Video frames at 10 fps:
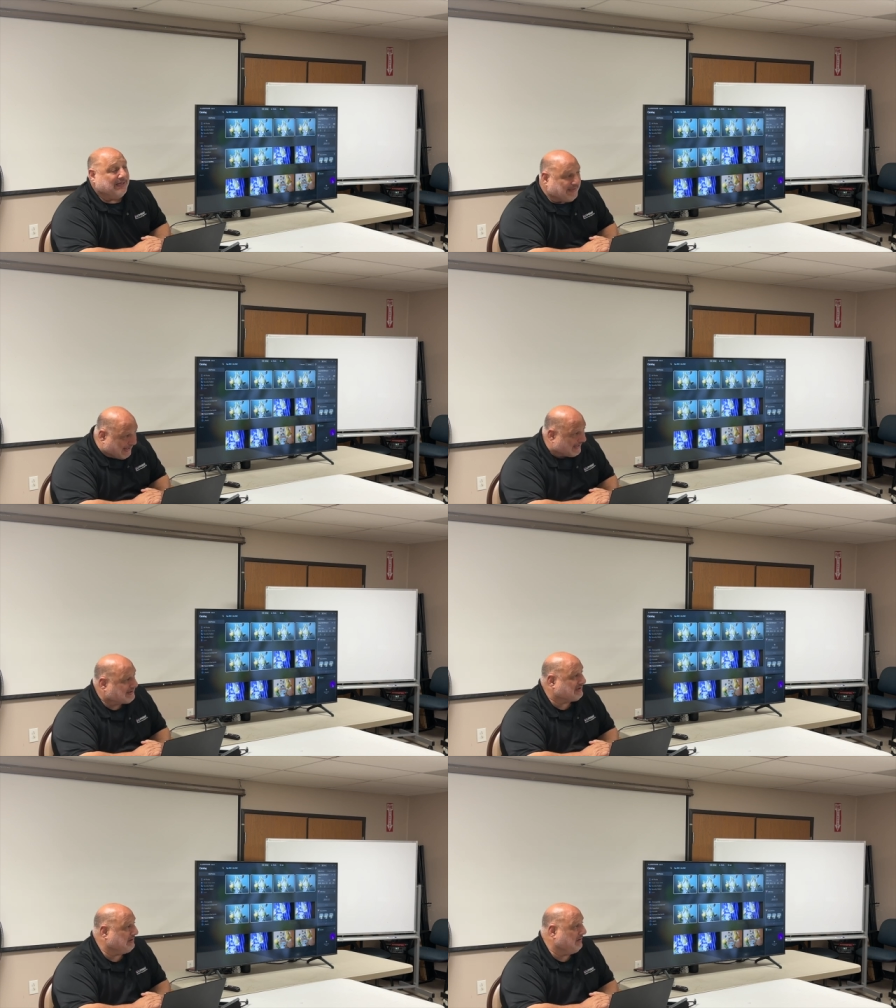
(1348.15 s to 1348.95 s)

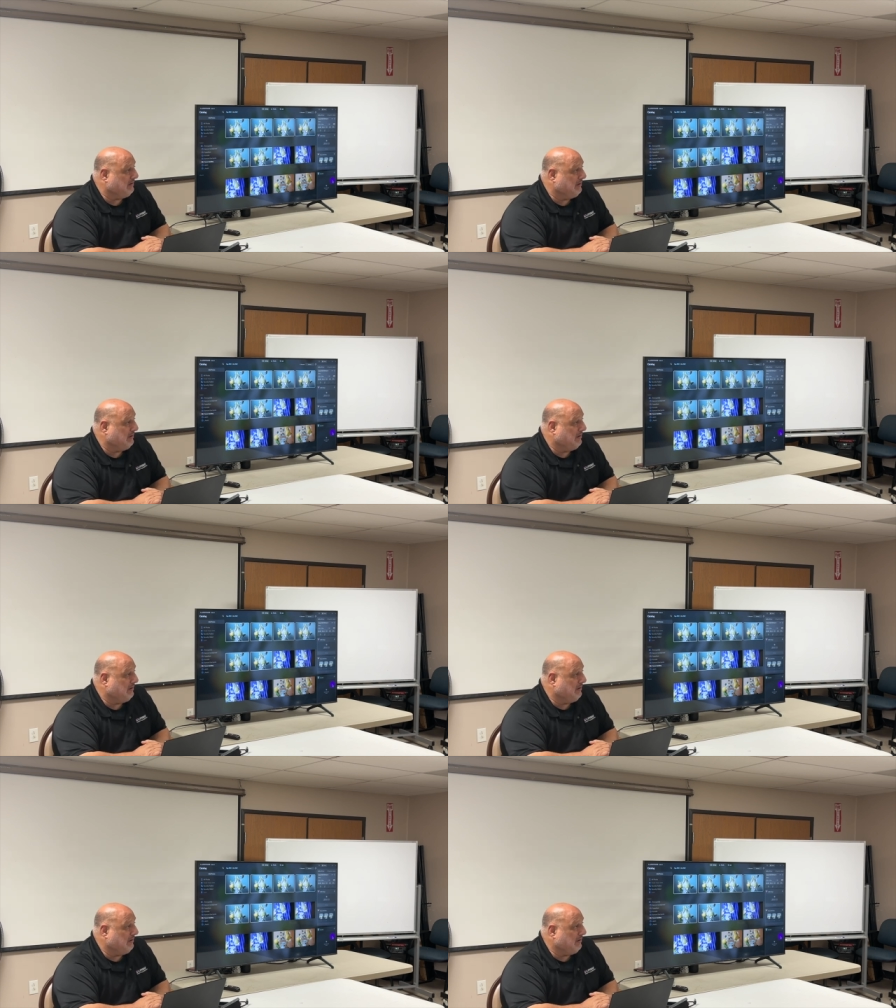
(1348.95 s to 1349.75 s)
Yes
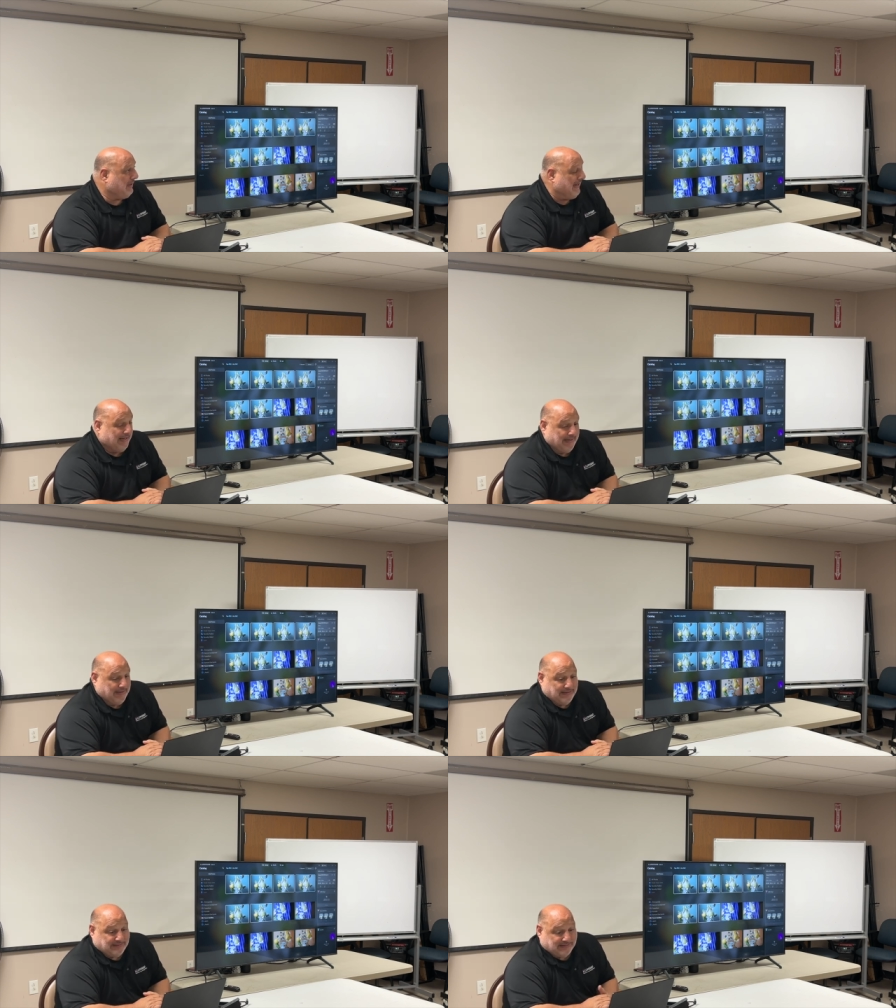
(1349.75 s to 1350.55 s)

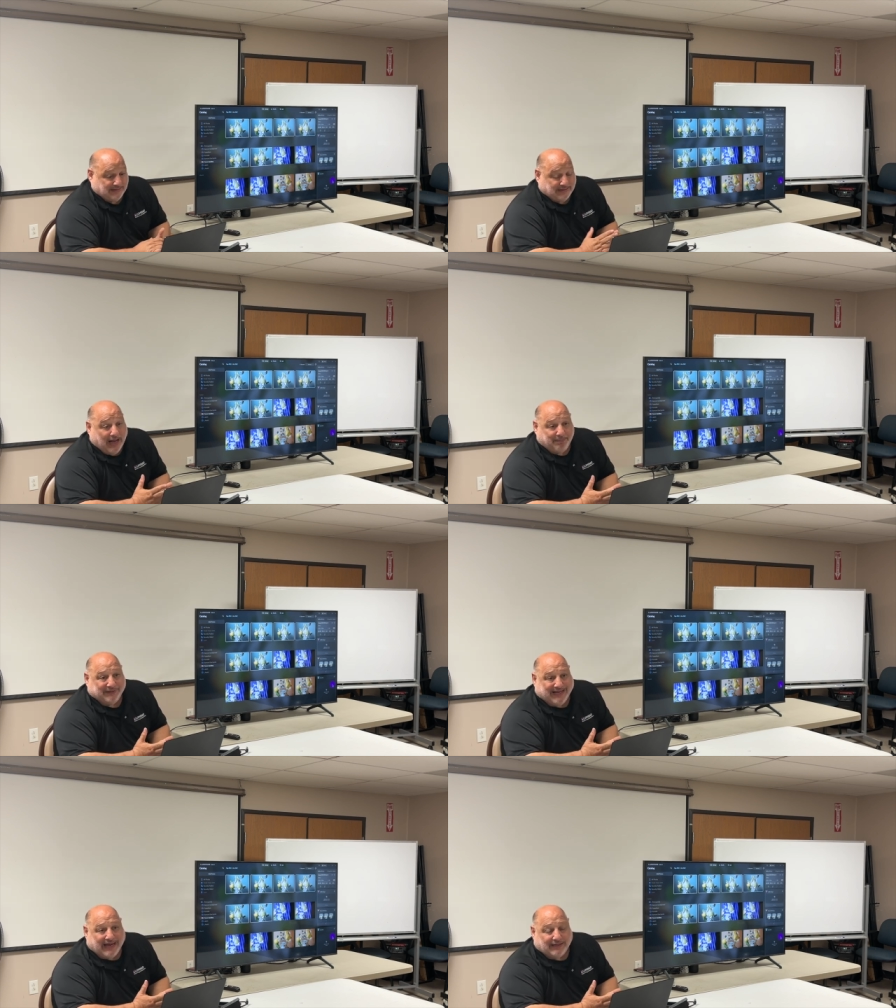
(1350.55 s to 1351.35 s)
it's, it's a
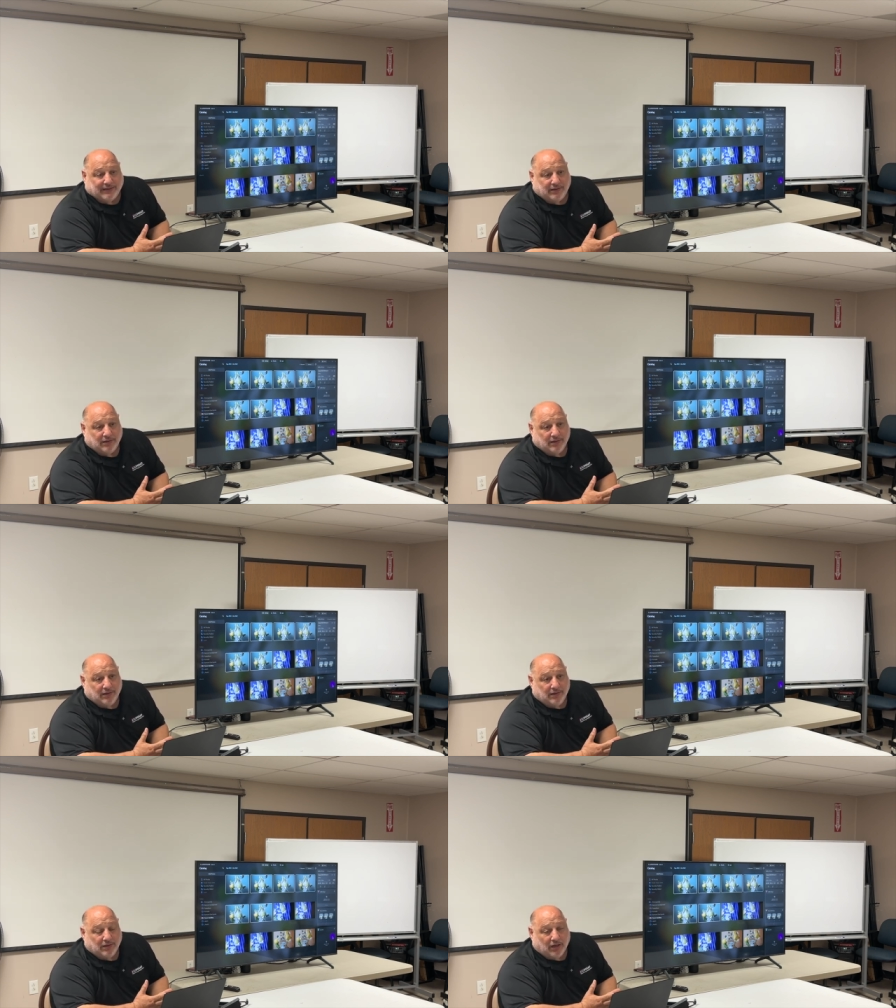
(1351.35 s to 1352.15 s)
complicated
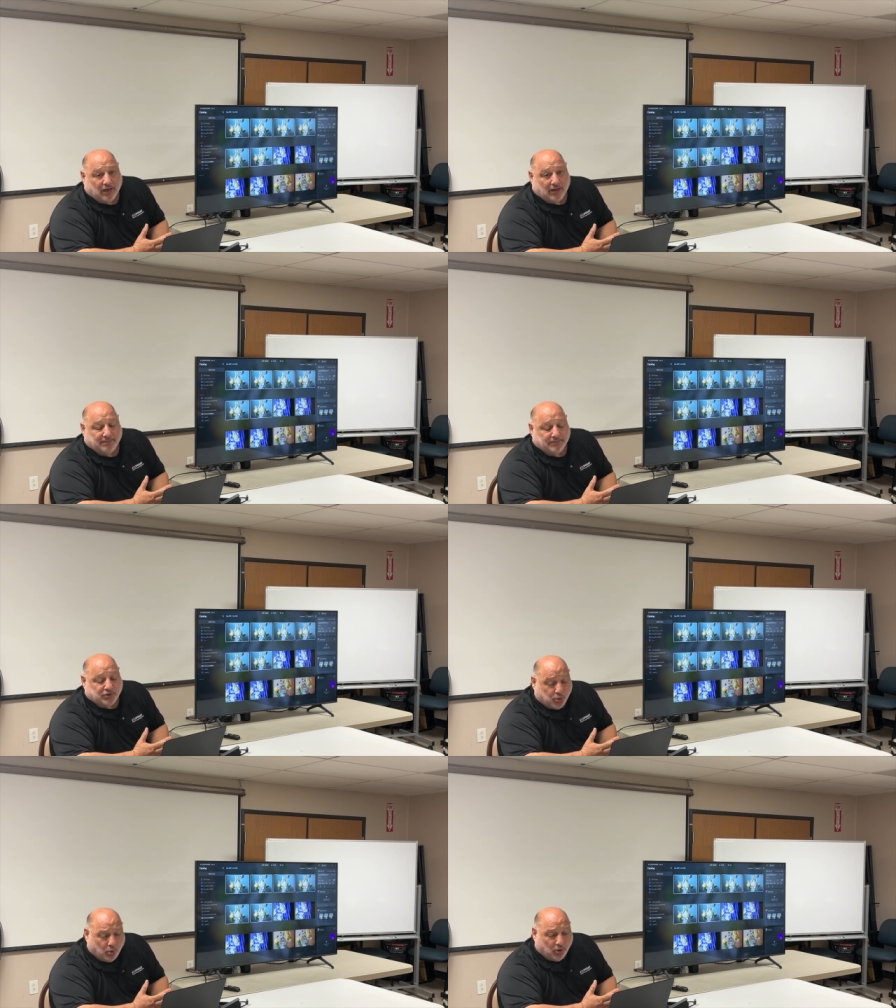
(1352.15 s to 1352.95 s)
um,
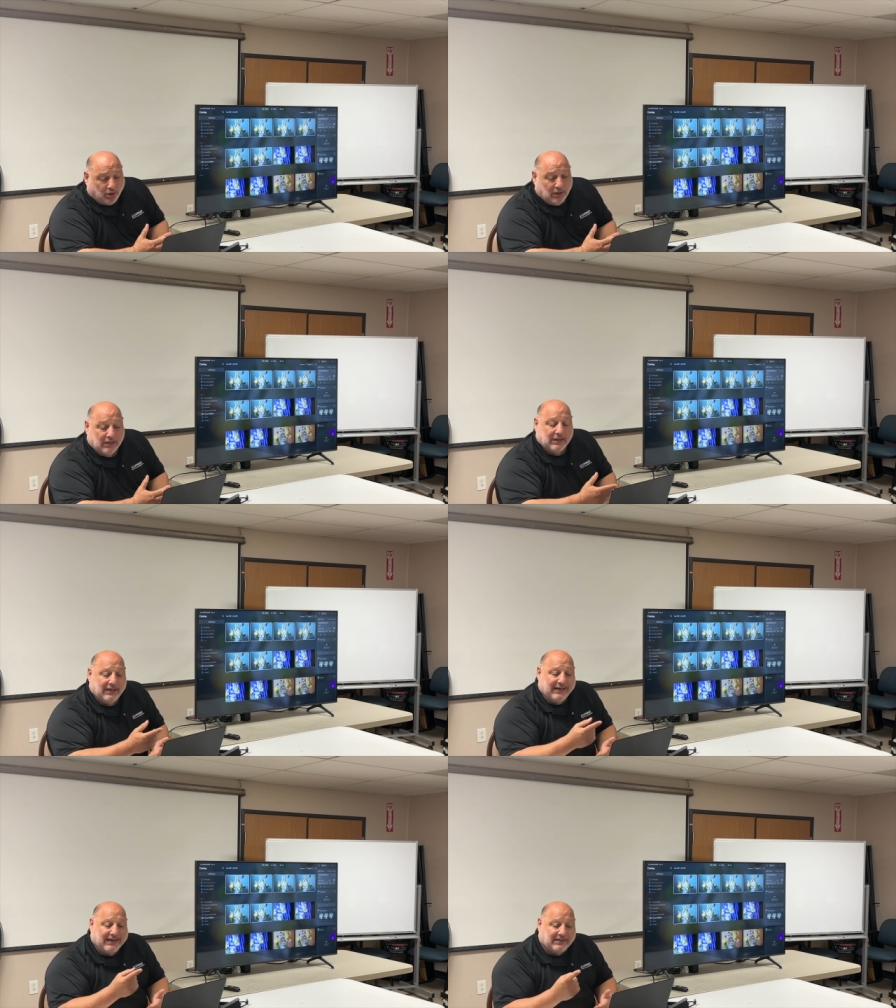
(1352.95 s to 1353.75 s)
tool.
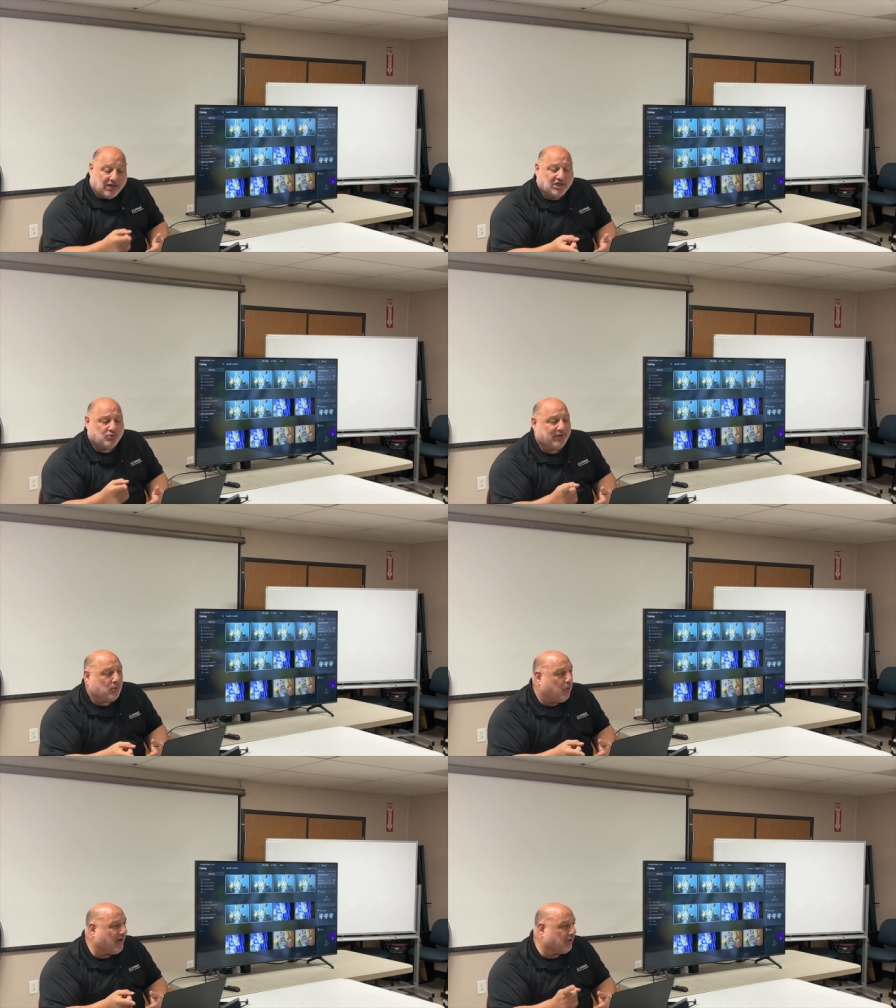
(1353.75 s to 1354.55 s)
It does
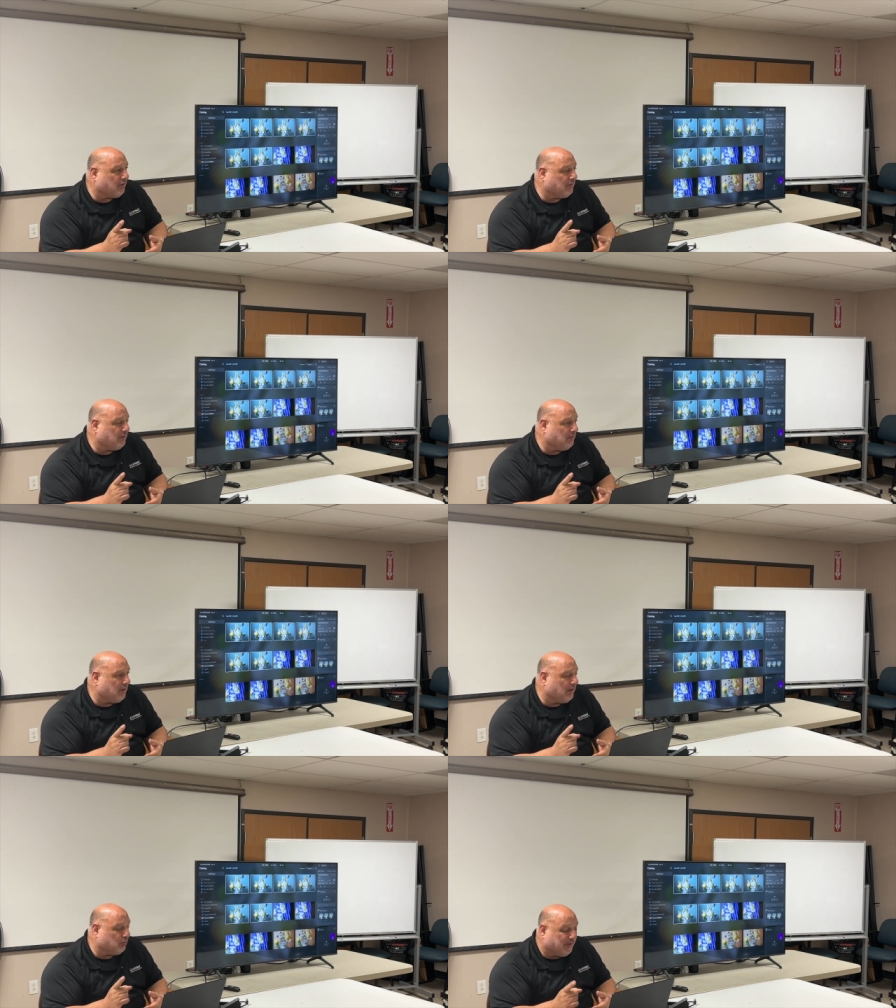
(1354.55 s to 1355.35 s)
require
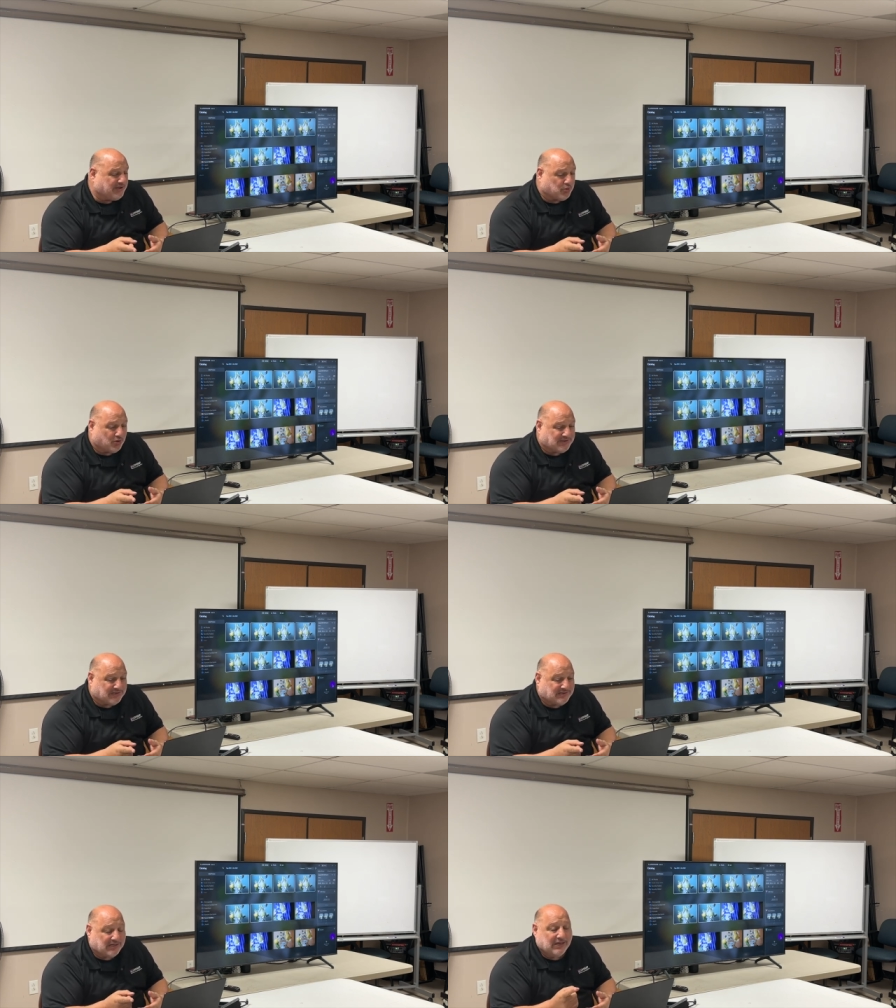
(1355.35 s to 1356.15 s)
uh,
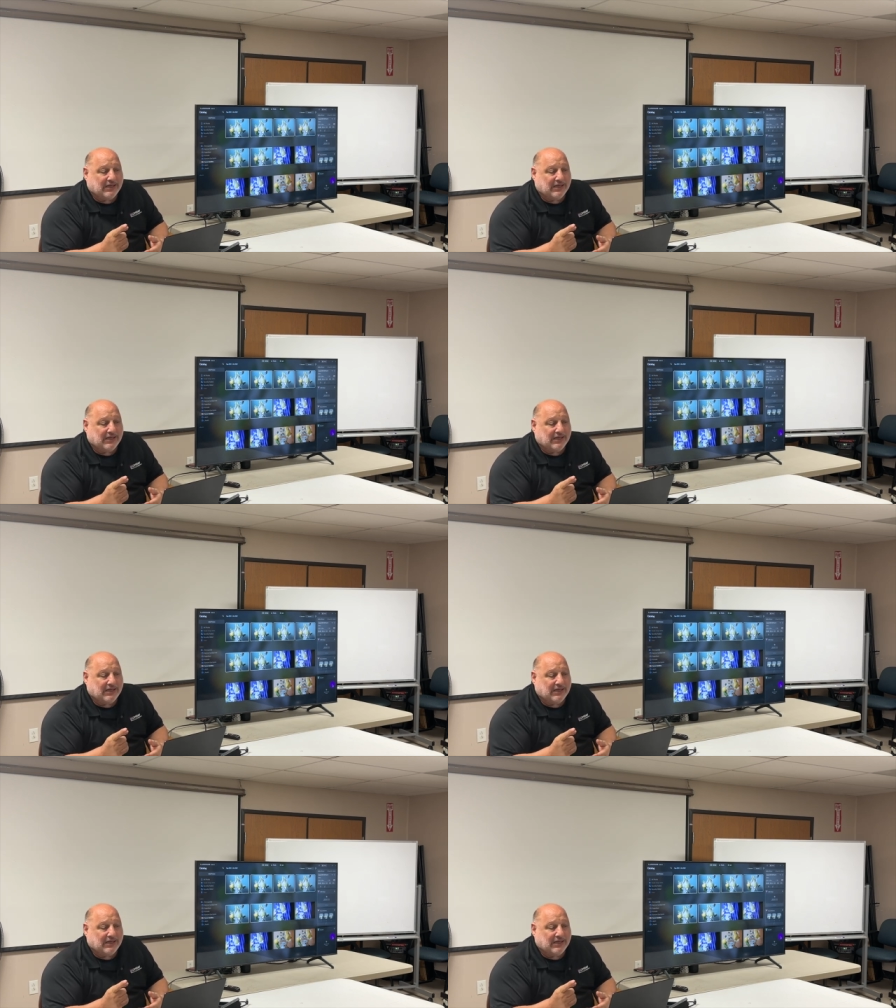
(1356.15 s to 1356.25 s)
resources.